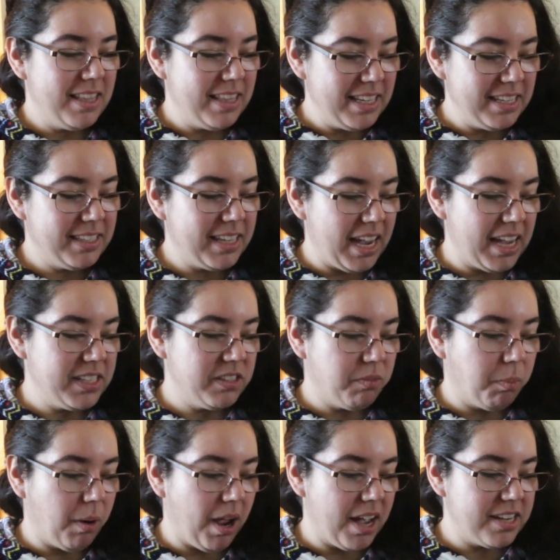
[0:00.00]
these kinds of
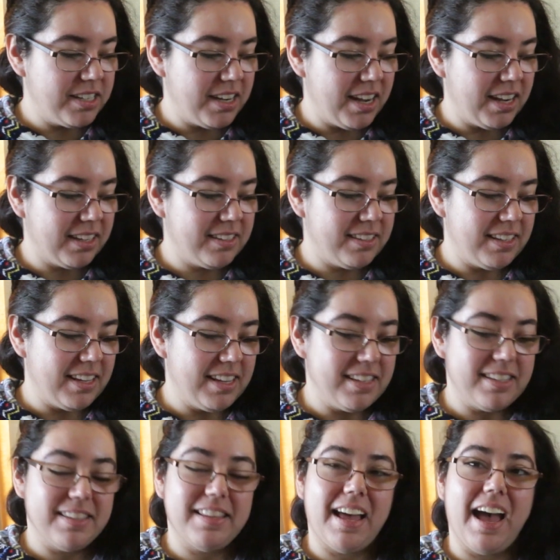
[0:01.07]
projects
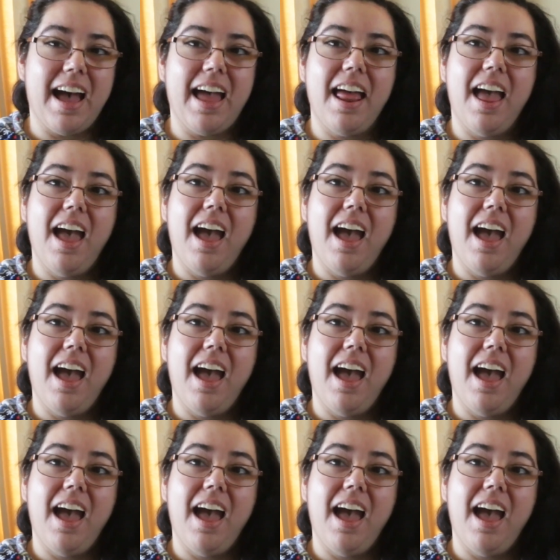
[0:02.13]
is that,